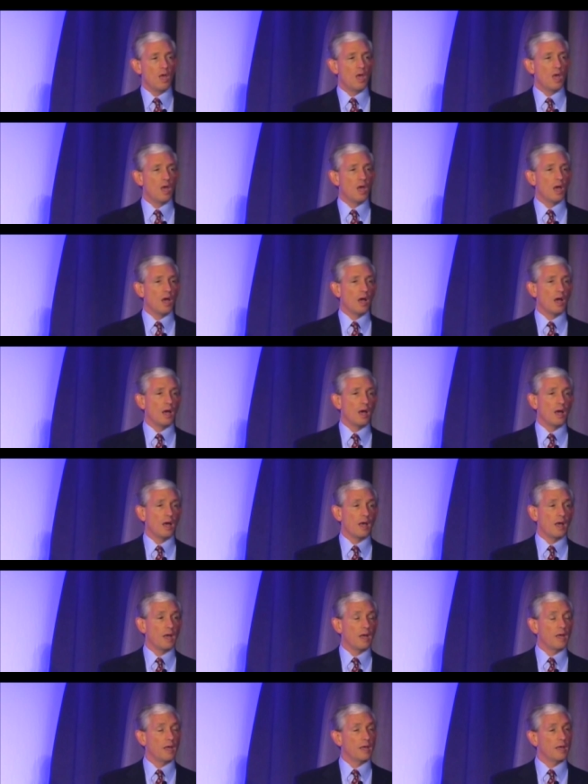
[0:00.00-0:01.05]
uh,
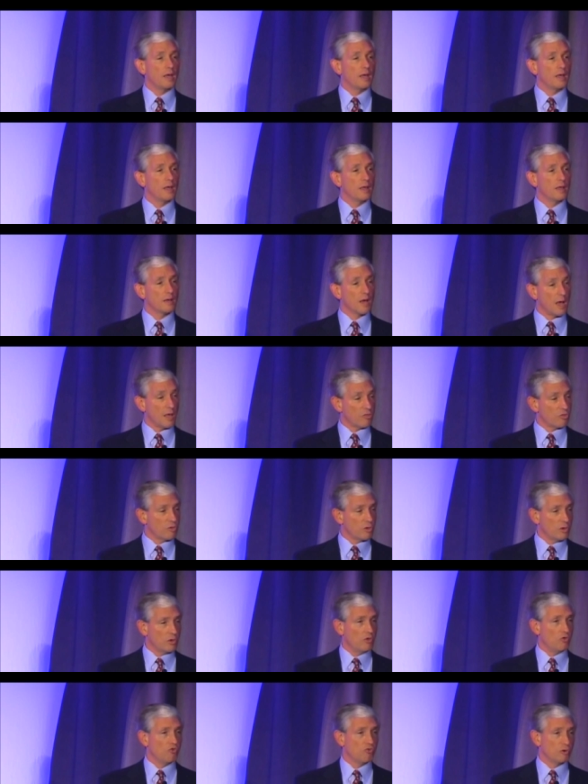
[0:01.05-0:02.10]

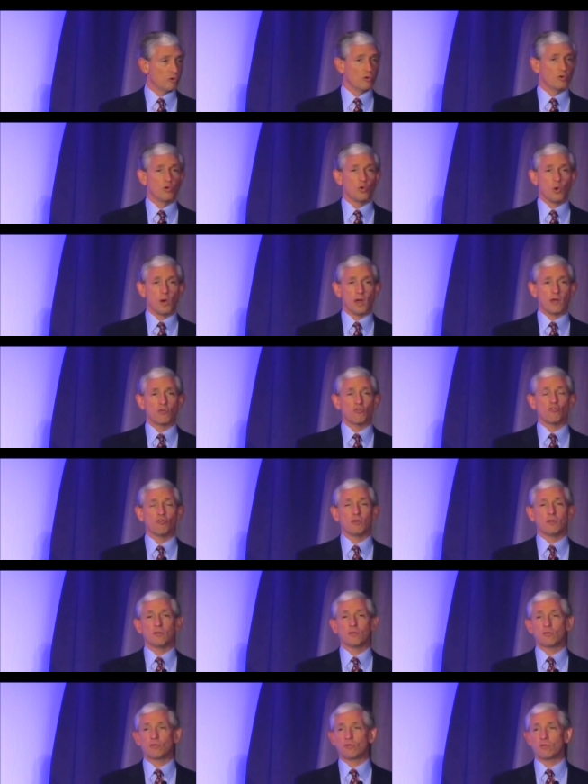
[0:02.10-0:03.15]
constitutional
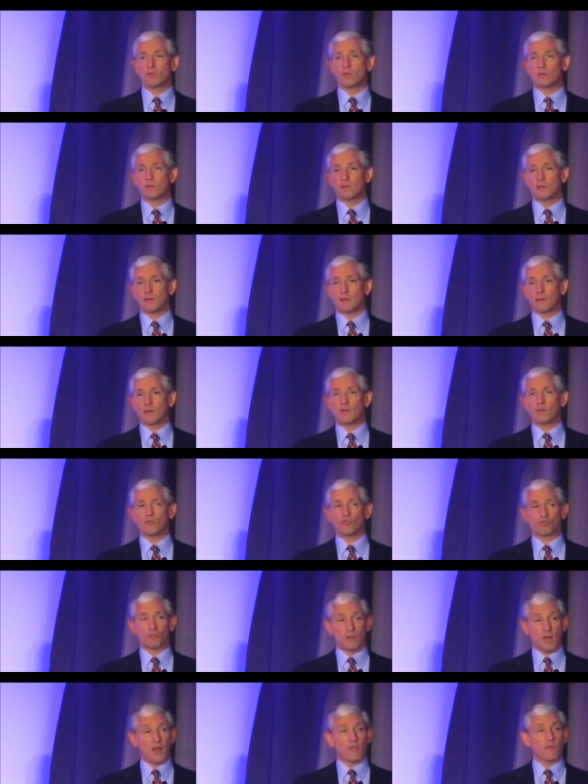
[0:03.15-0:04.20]
questions,
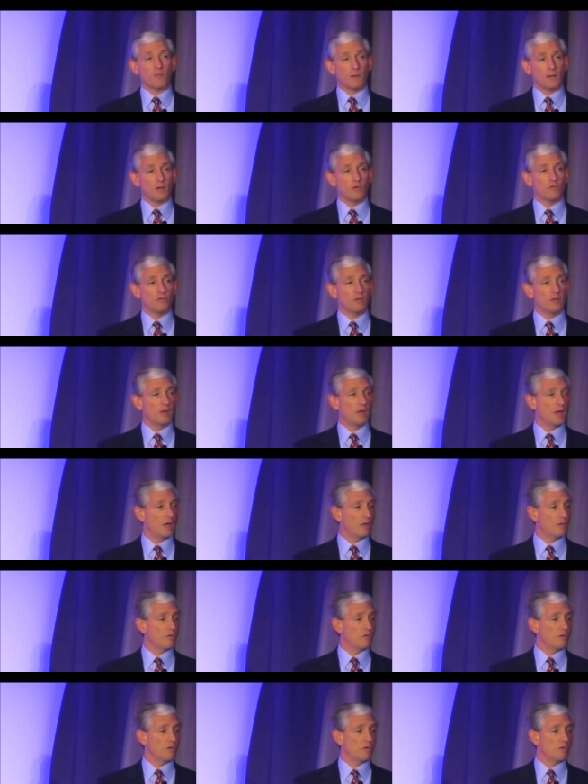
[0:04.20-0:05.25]
death penalty
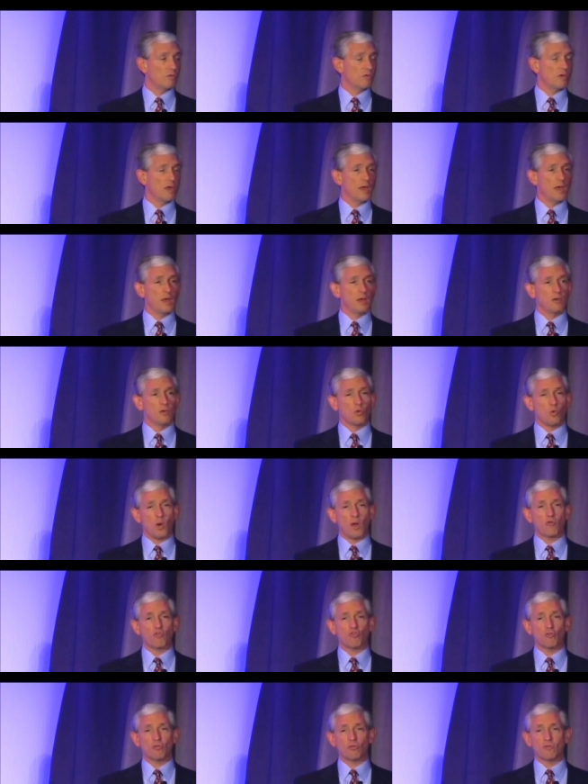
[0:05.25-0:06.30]
cases, and
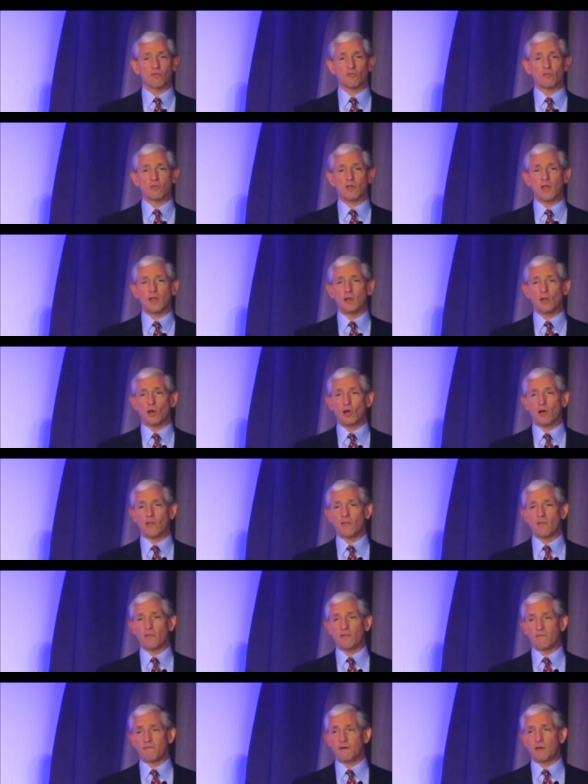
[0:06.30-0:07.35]
questions of state law
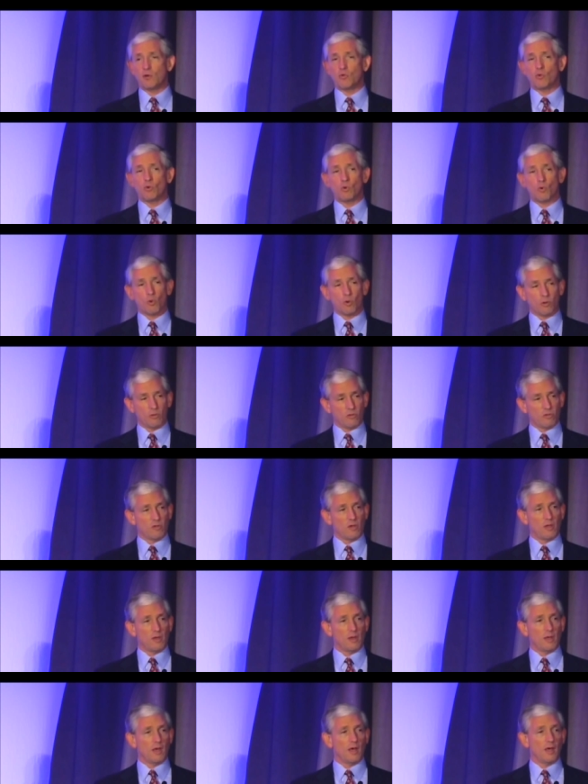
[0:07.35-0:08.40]
that the federal courts
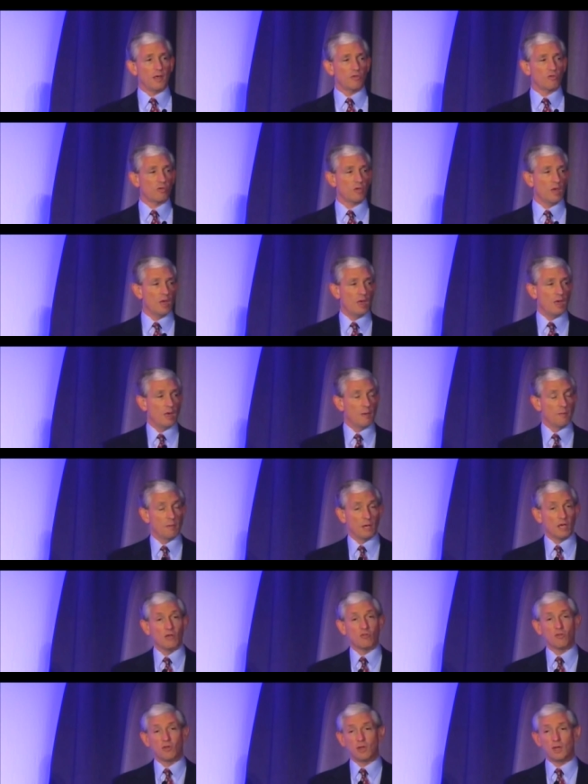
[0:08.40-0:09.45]
send to us
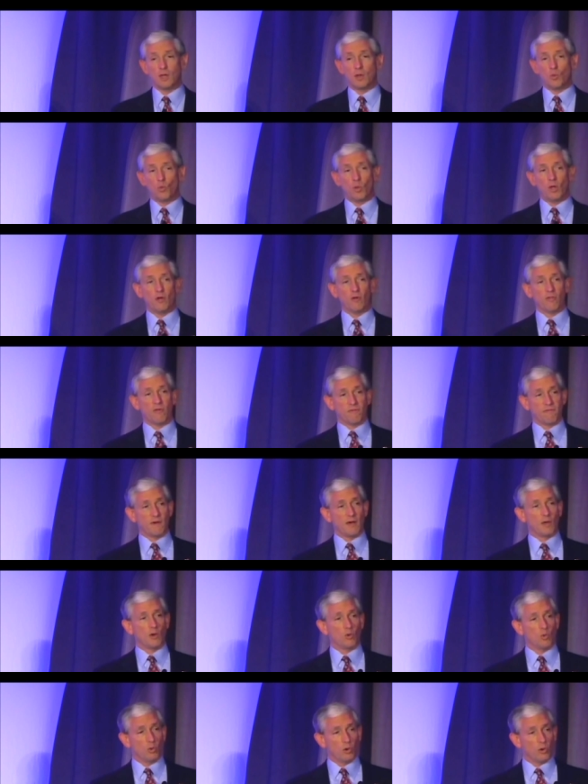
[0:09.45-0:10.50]
because, again, we are the
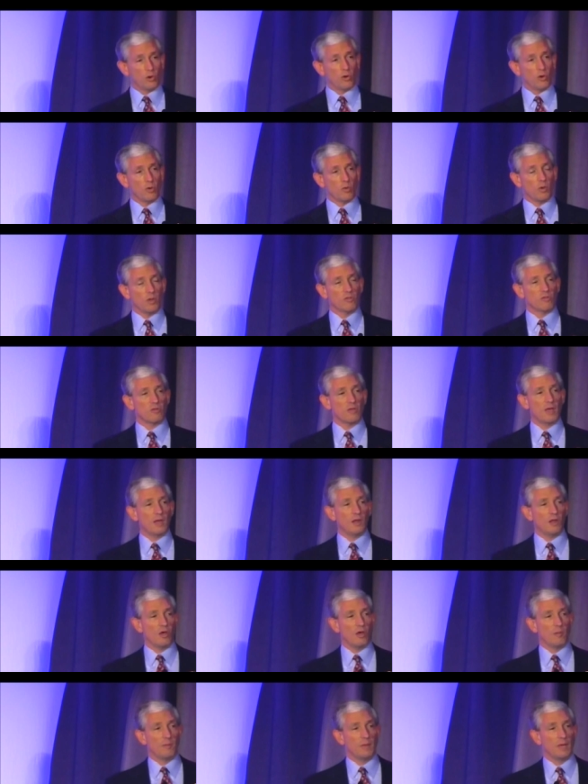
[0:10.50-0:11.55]
final word on what state
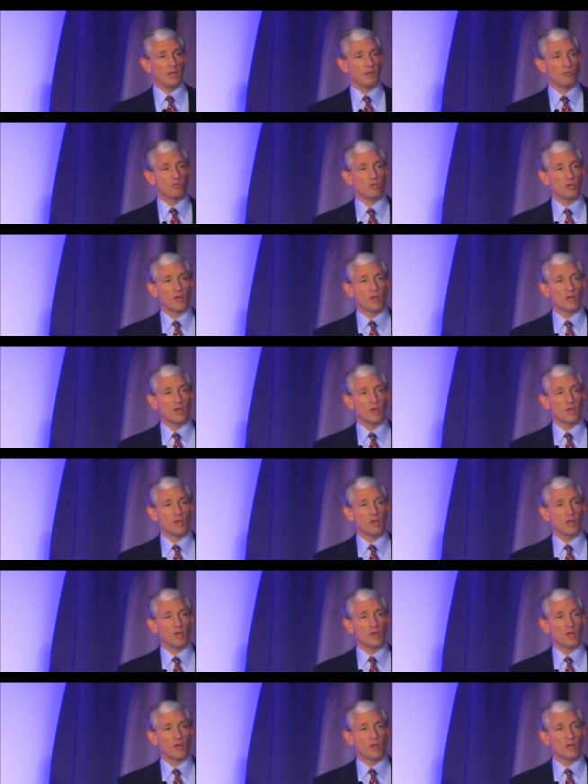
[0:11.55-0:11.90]
law means.